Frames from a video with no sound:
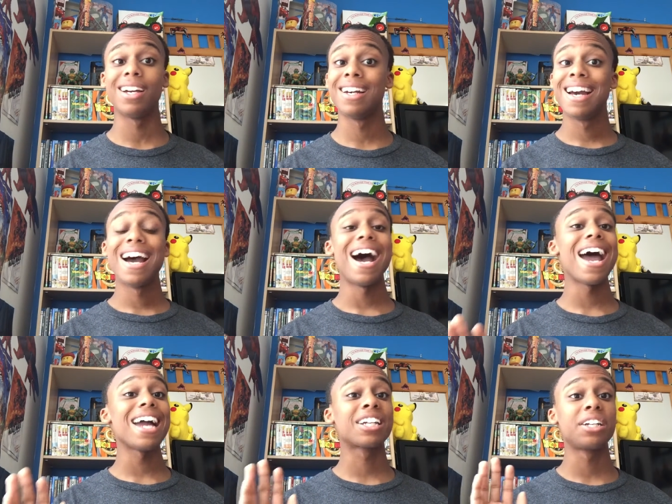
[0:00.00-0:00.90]
I
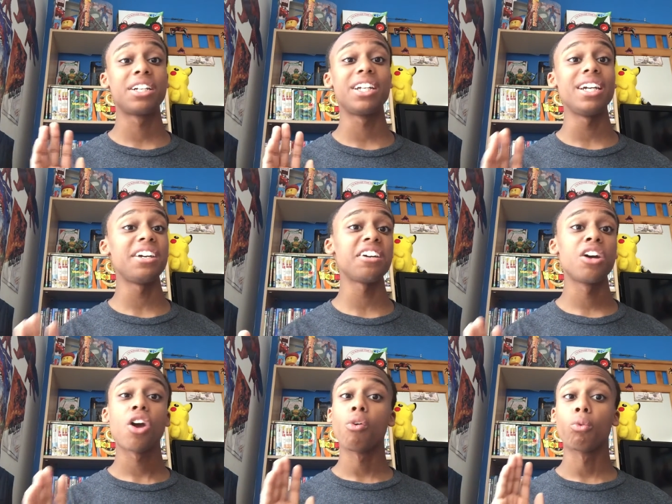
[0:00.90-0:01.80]
actually did
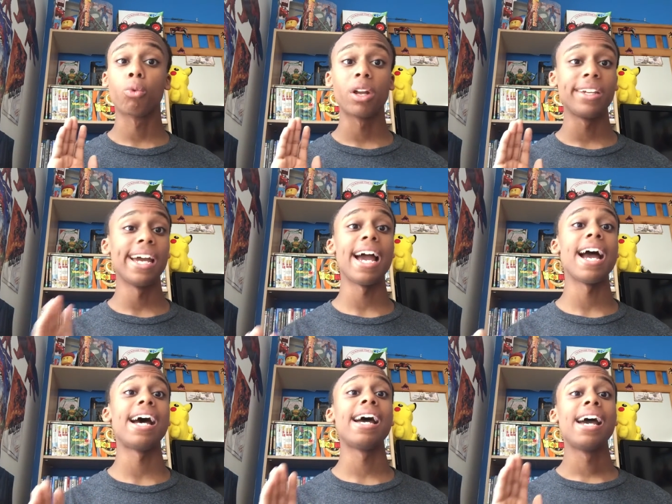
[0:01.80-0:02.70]
really
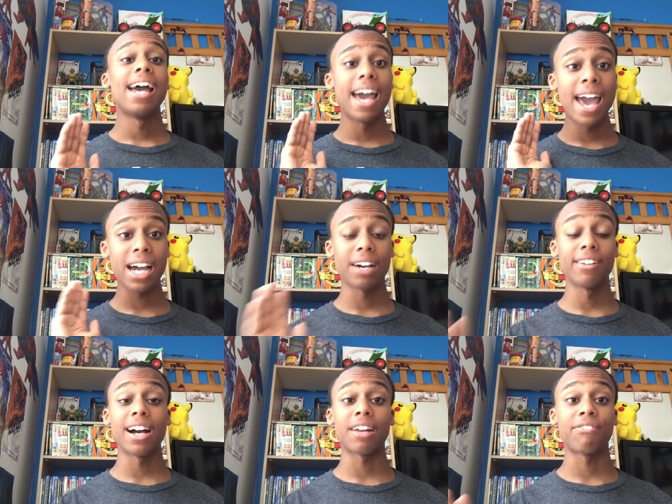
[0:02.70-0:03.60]
had a heck of a
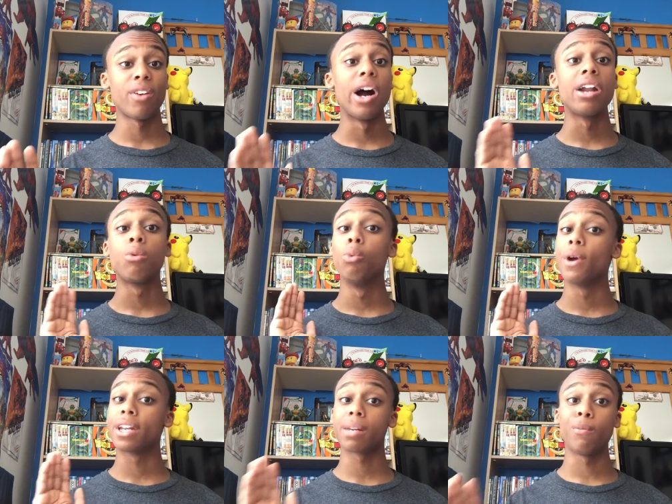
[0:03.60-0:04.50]
lot of fun
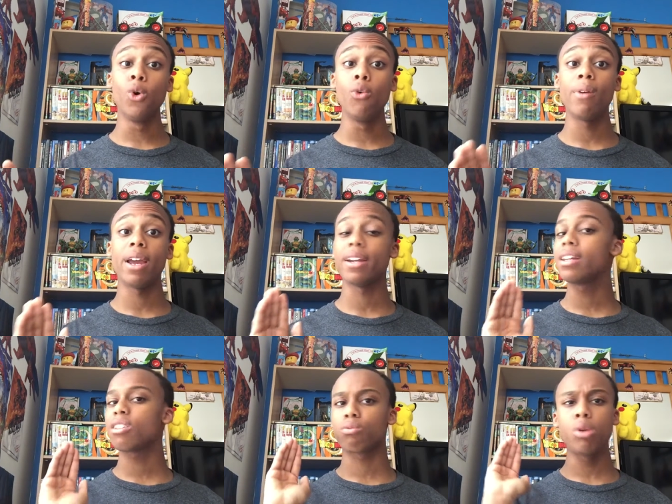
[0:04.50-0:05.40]
with this movie.
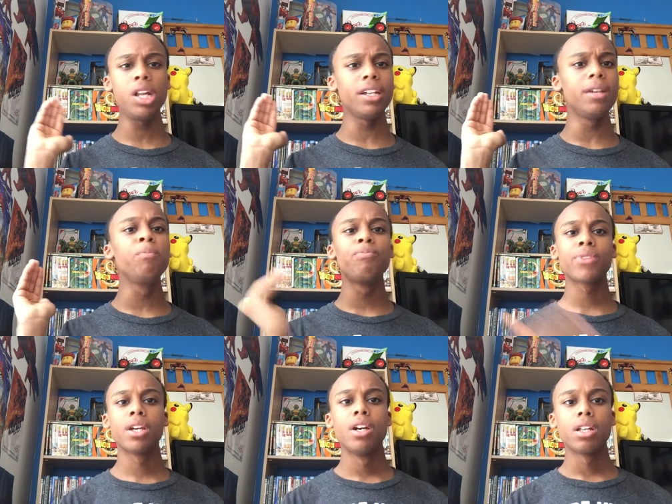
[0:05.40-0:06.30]
This really
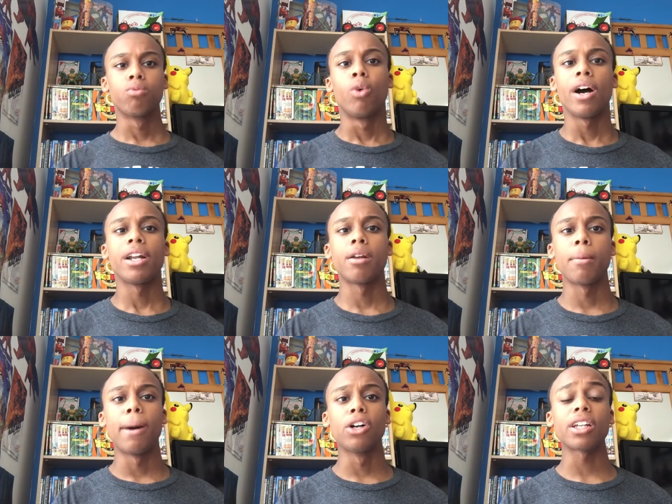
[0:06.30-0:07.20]
one of the
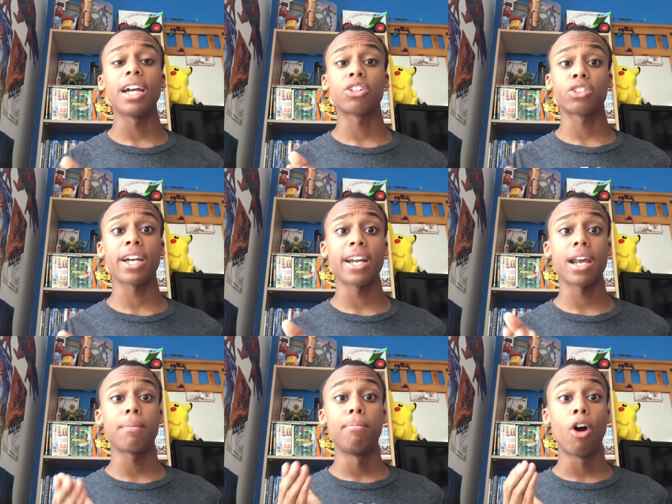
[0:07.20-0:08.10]
most
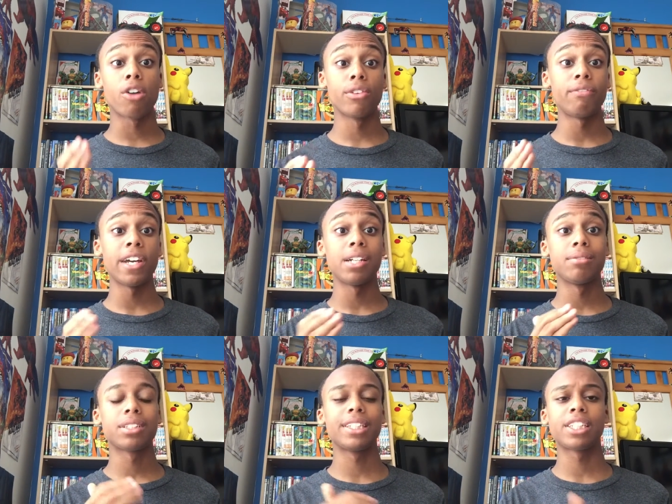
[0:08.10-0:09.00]
entertaining Marvel
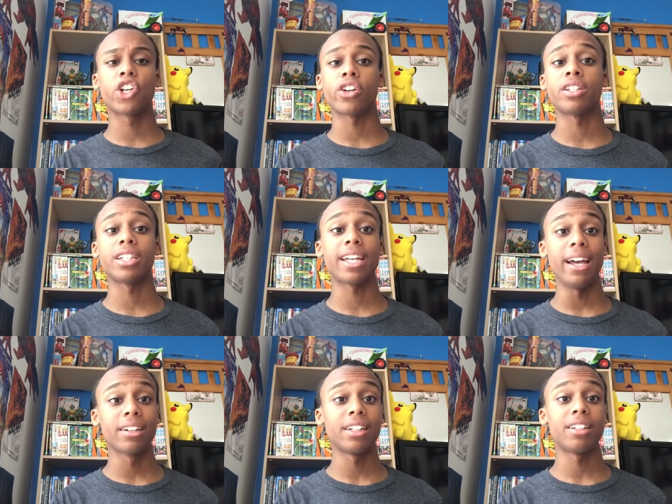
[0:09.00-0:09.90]
films since Guardians of the
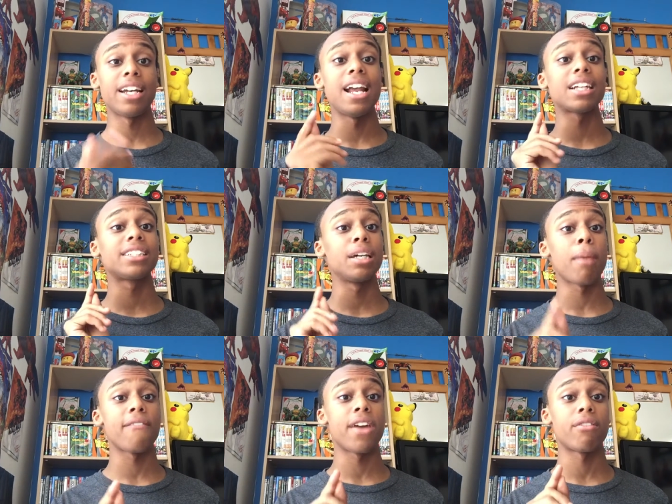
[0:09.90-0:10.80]
Galaxy, and that's still
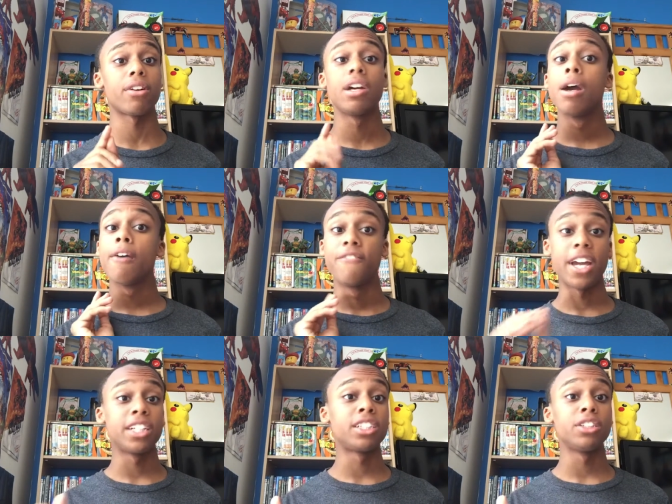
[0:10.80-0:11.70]
my favorite
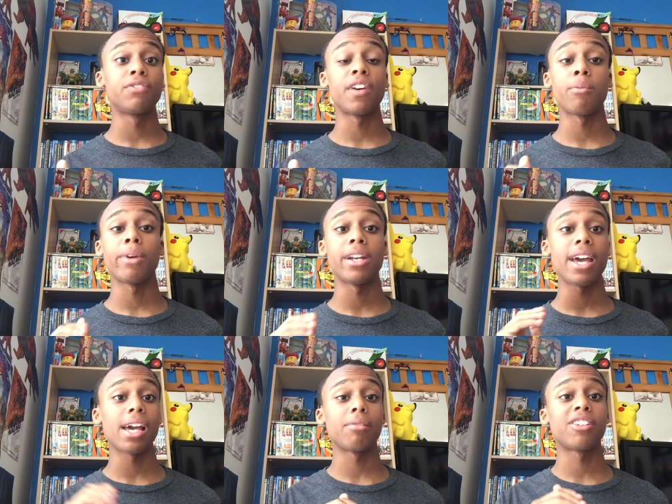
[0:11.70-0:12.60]
Phase Two film in the
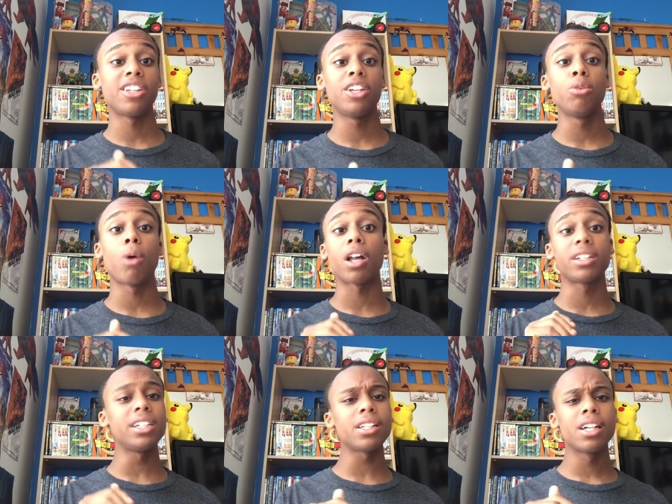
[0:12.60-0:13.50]
MCU. While
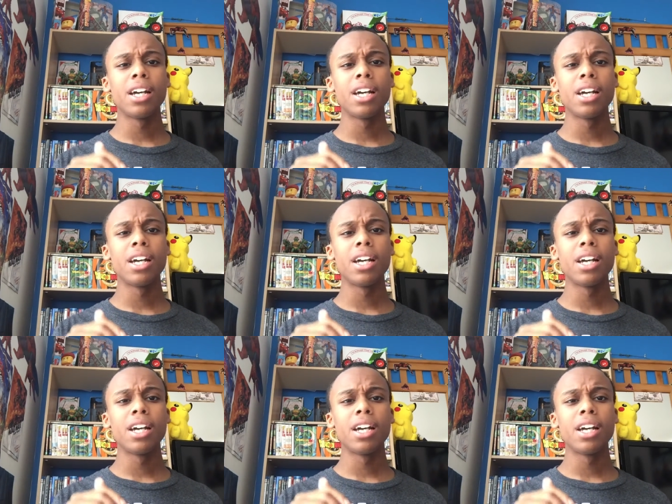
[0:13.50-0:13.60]
this,